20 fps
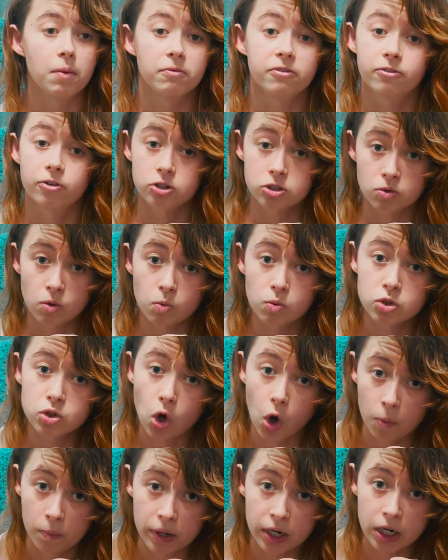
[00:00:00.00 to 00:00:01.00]
first one was
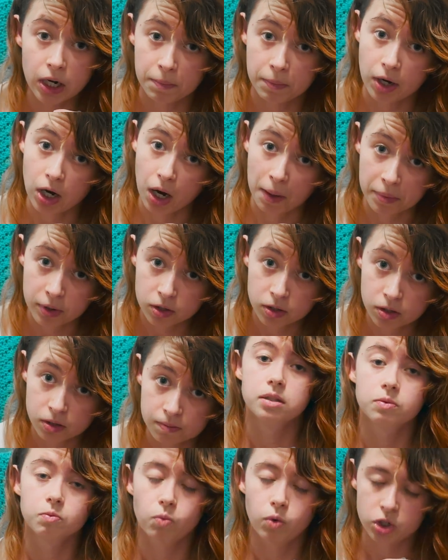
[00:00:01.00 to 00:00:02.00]
opening up a cupboard,
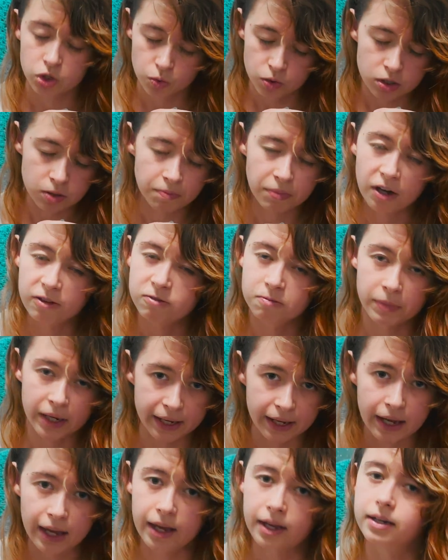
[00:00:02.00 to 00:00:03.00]
which was above my
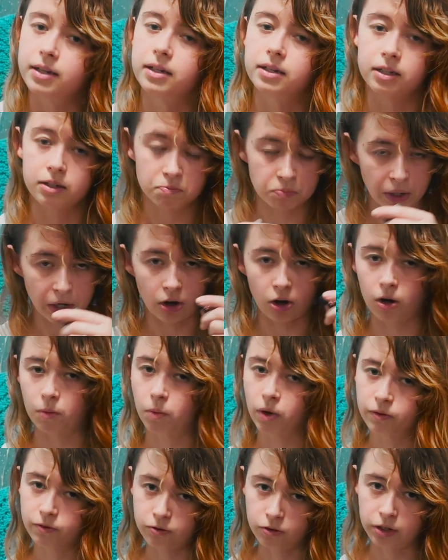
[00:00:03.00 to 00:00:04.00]
head and my arm
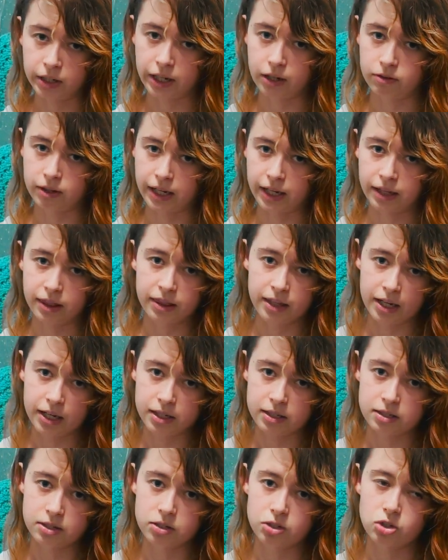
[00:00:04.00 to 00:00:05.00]
went fully out like
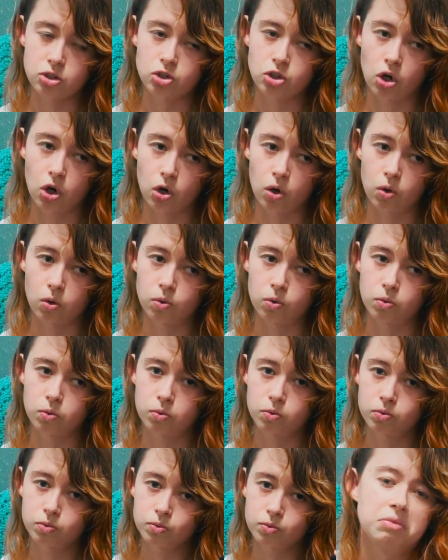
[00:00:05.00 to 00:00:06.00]
this. So
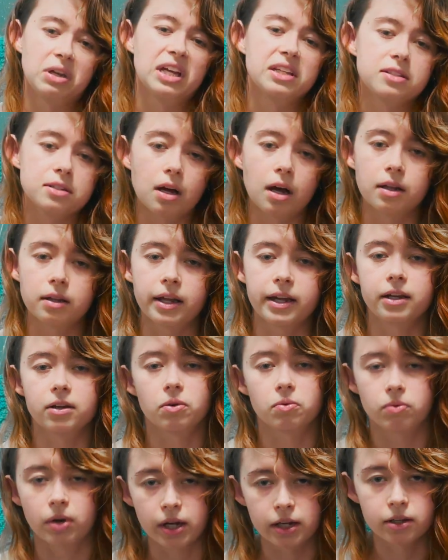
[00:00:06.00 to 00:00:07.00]
it's not like a
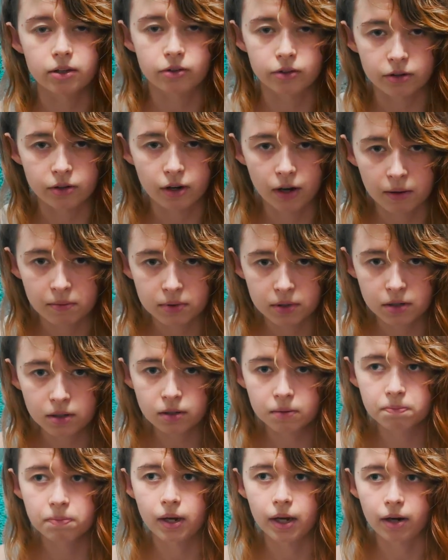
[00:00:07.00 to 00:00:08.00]
regular
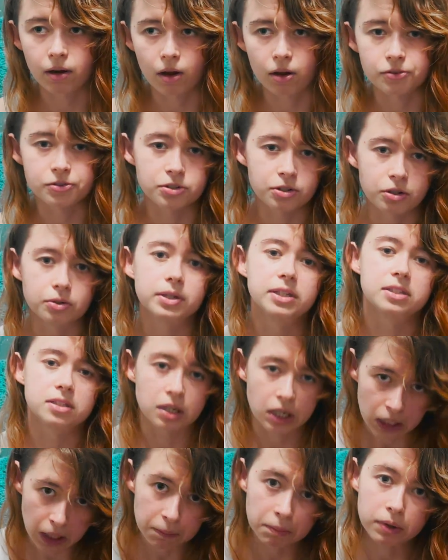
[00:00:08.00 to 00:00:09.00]
cupboard, but also it's a
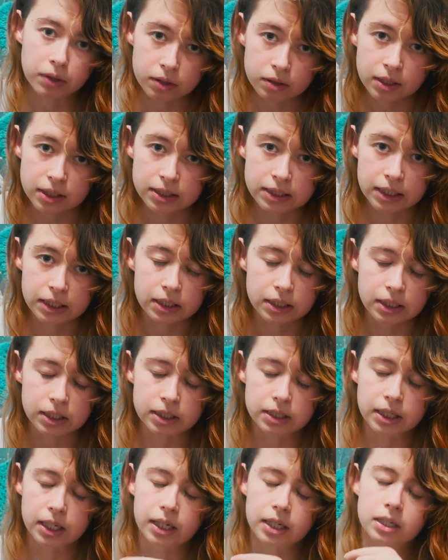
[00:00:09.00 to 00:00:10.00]
cupboard at the end of the
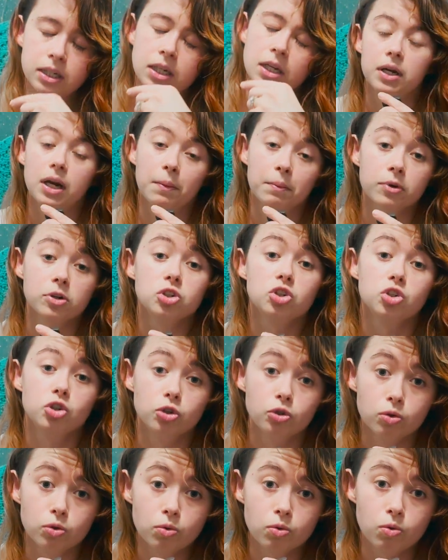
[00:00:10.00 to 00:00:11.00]
day. Number
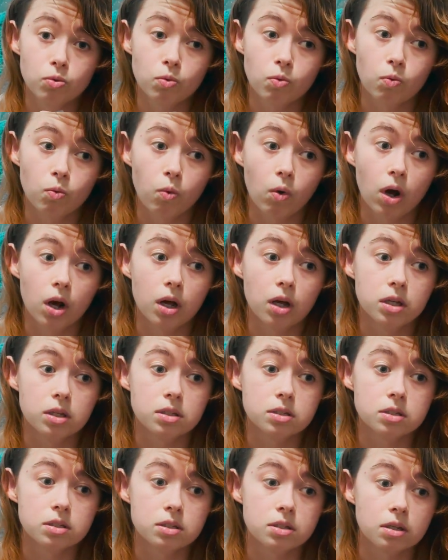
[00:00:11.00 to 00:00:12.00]
2
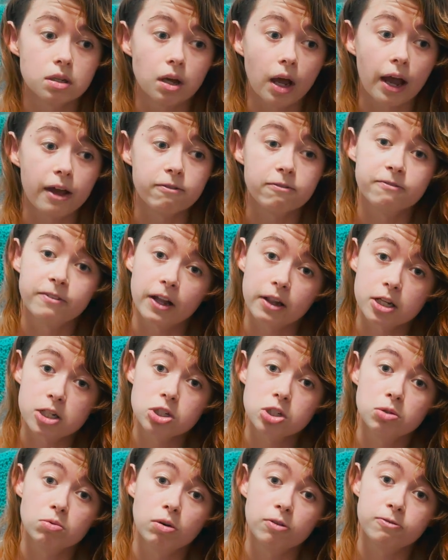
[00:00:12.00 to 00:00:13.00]
was I fell
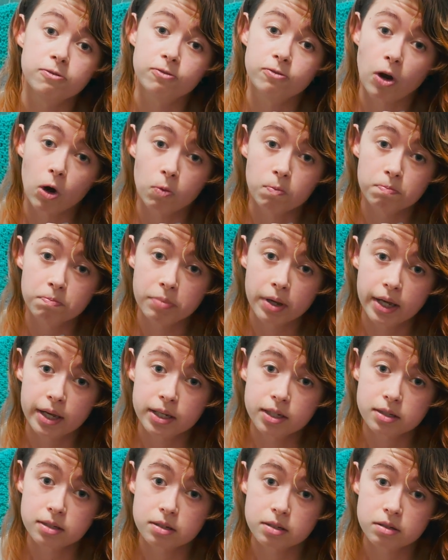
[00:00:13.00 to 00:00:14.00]
into a foam
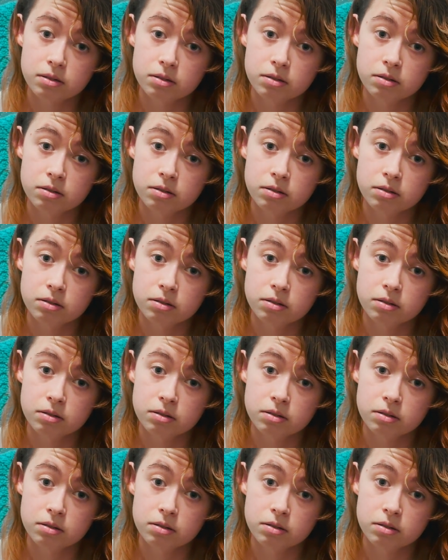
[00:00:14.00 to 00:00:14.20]
pit